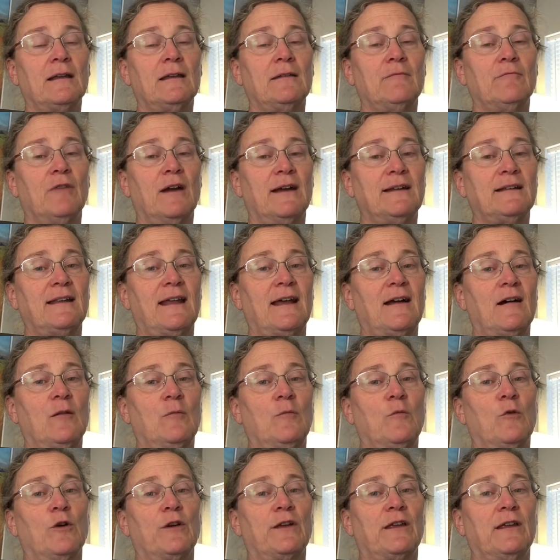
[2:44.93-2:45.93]
Right now
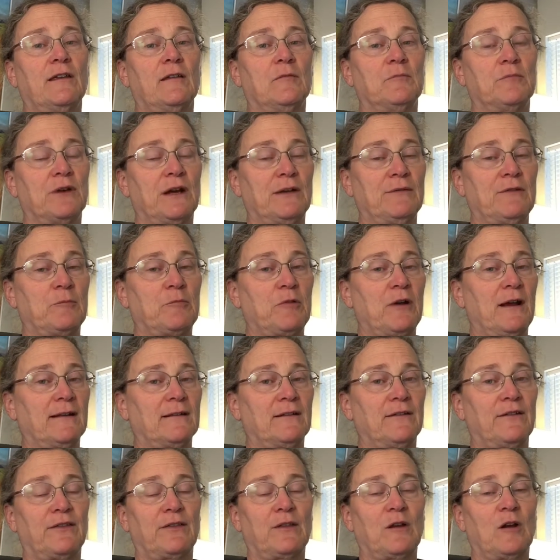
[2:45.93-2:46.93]
I'm working in private
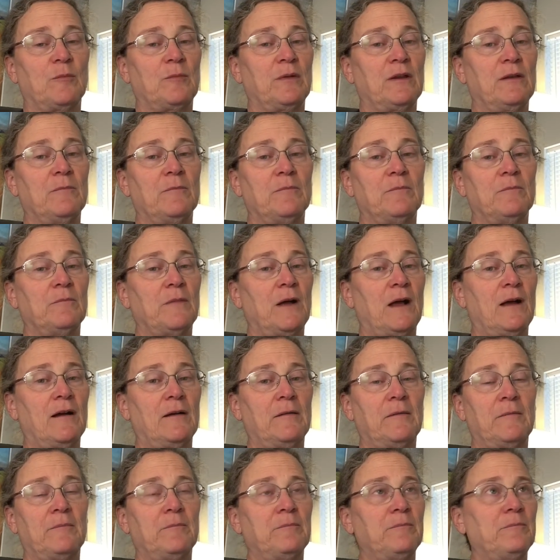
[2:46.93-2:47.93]
practice therapy.
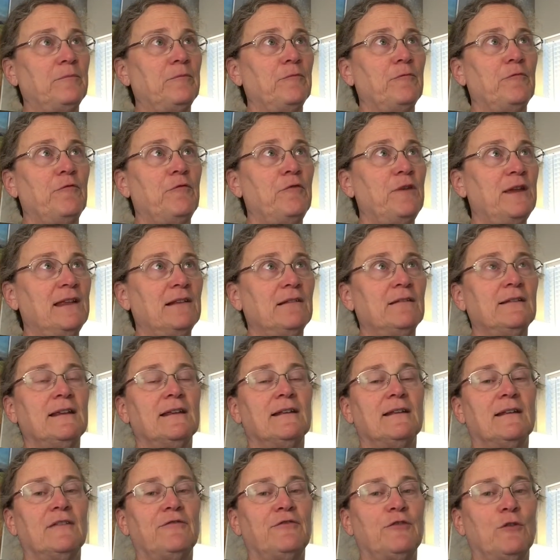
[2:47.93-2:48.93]
Really,
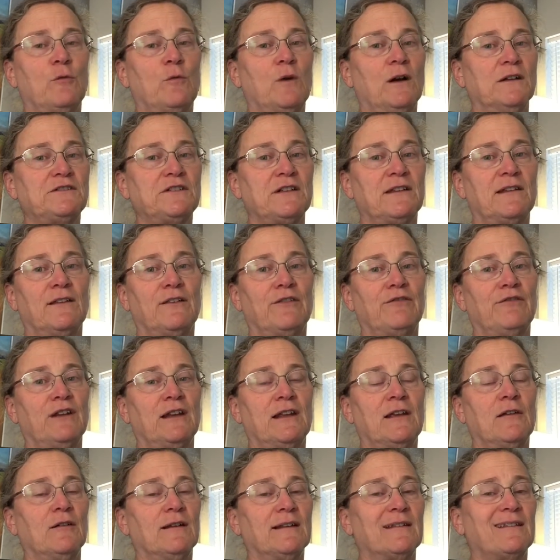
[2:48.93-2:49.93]
if you're watching this
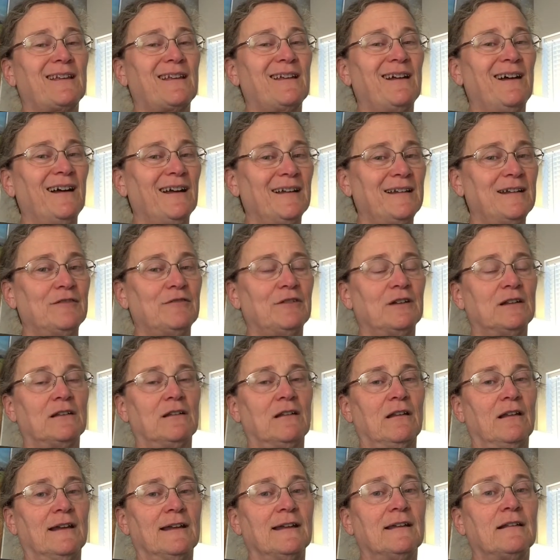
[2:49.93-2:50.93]
video, it's kind of
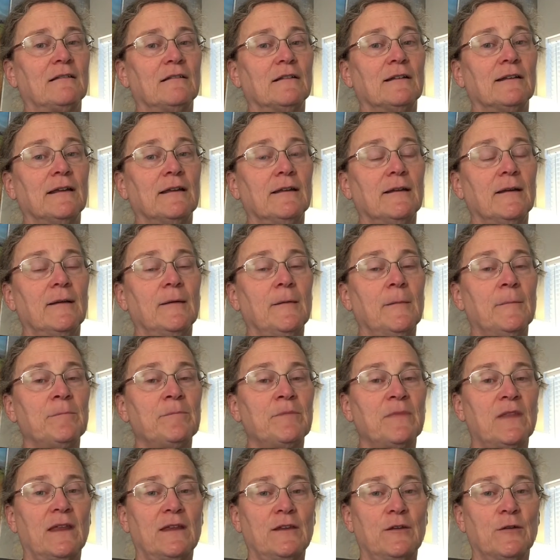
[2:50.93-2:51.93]
unlikely
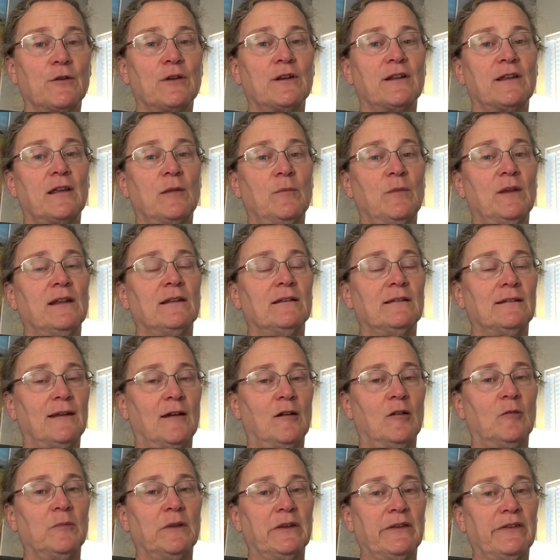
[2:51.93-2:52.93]
that you're going to come in and
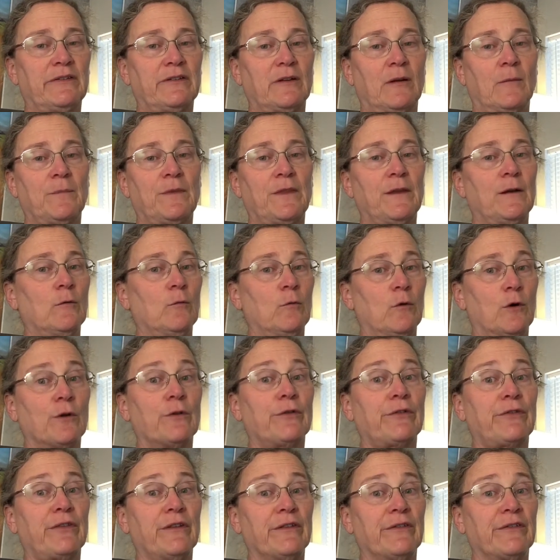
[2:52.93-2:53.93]
tell me something
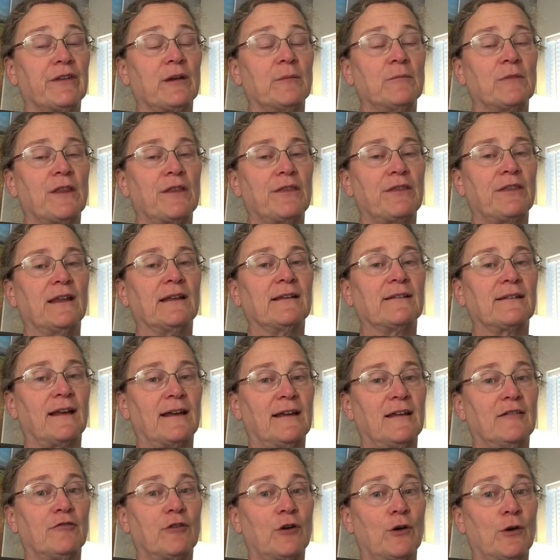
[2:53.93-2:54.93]
worse than some of the things I
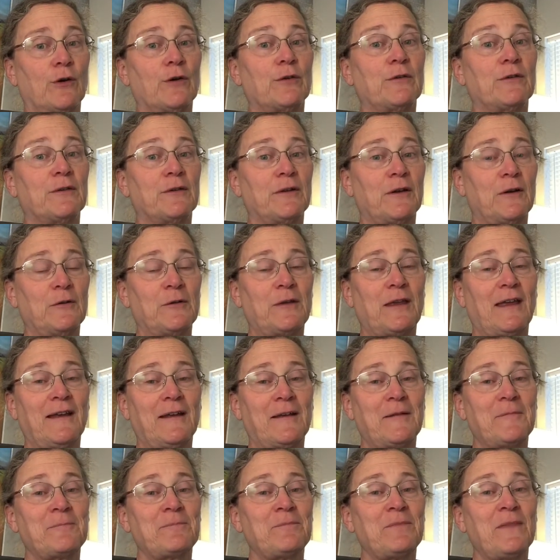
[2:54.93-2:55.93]
have heard,
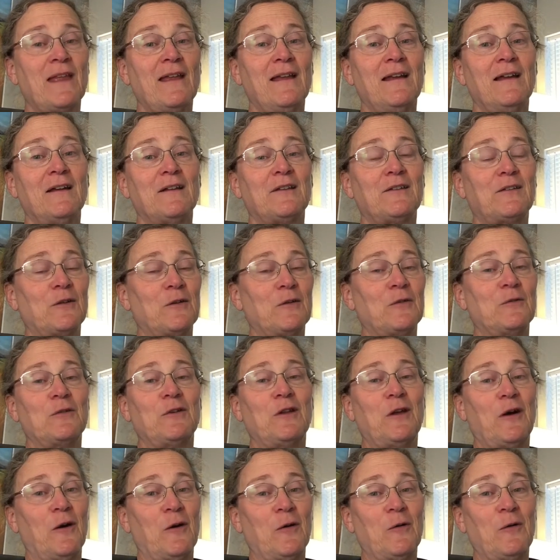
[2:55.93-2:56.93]
okay? So
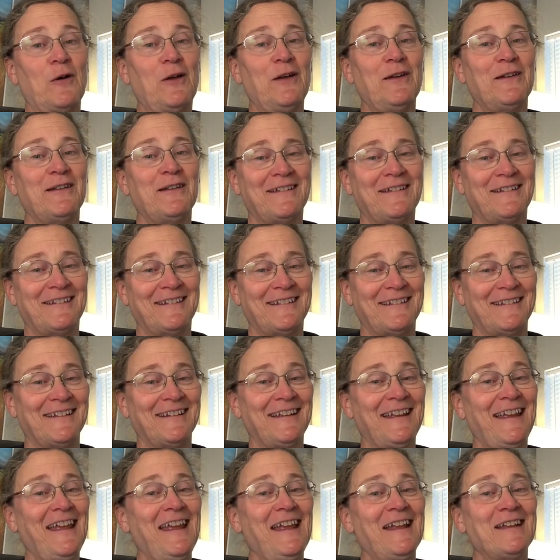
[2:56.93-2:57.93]
no,
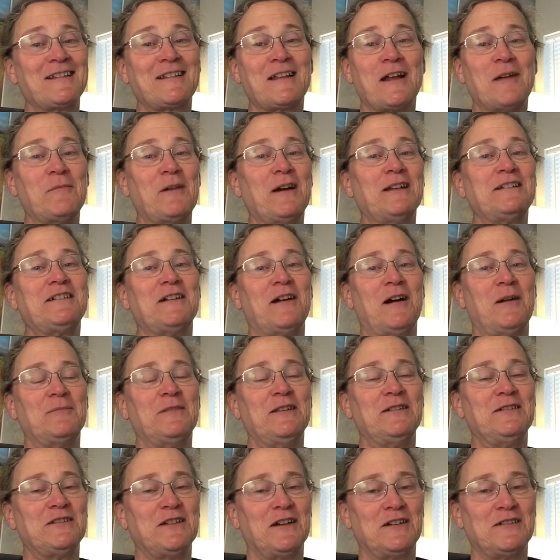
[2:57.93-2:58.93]
it's not my job
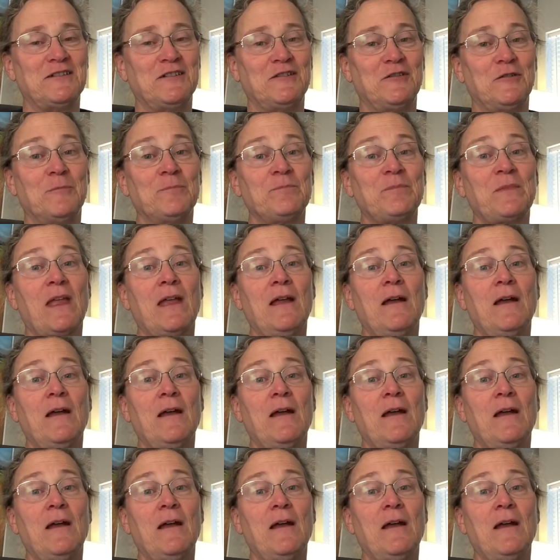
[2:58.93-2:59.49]
to judge you.